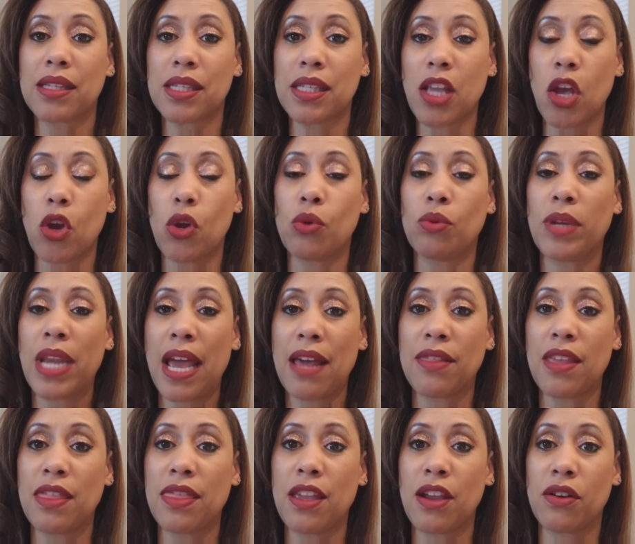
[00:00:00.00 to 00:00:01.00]
So now
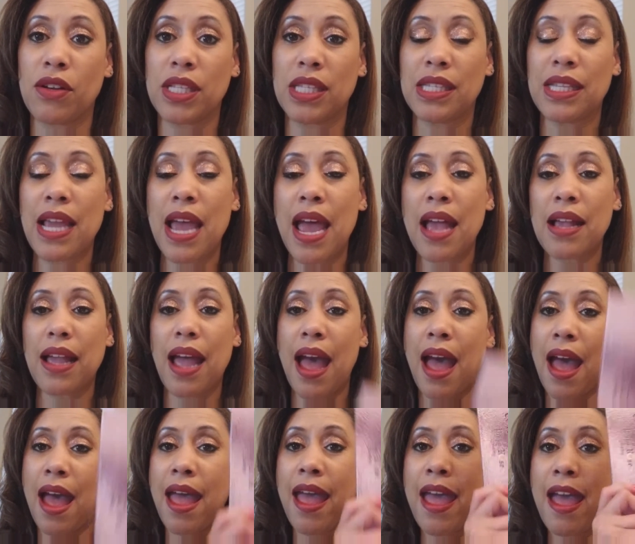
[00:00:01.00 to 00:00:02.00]
that they're in stock,
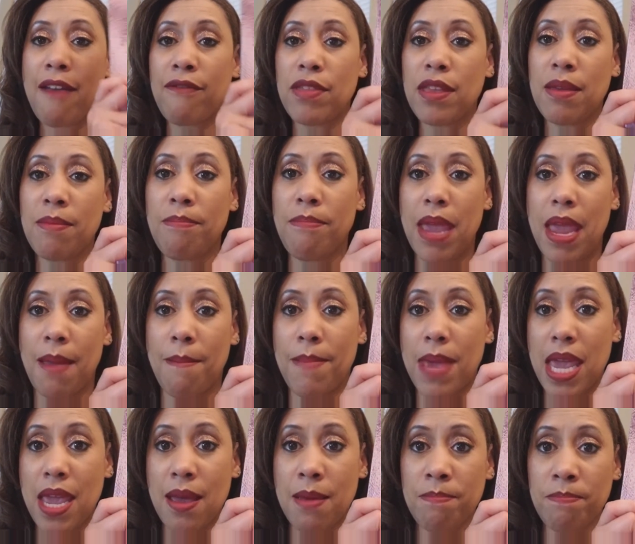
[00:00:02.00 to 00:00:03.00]
I have them, bam,
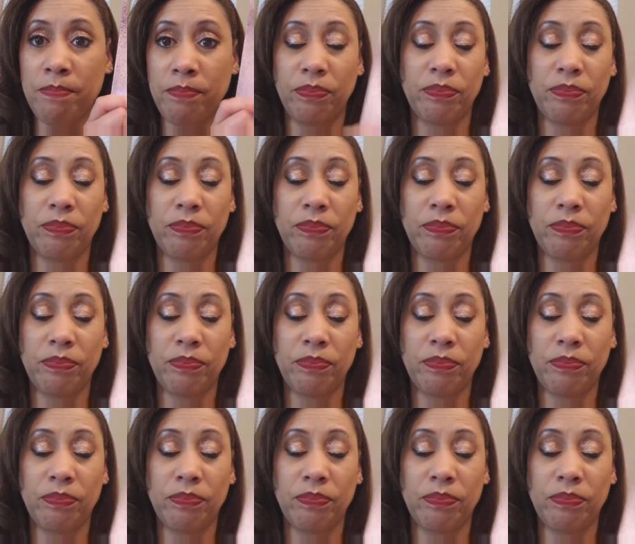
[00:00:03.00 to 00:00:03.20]
bam.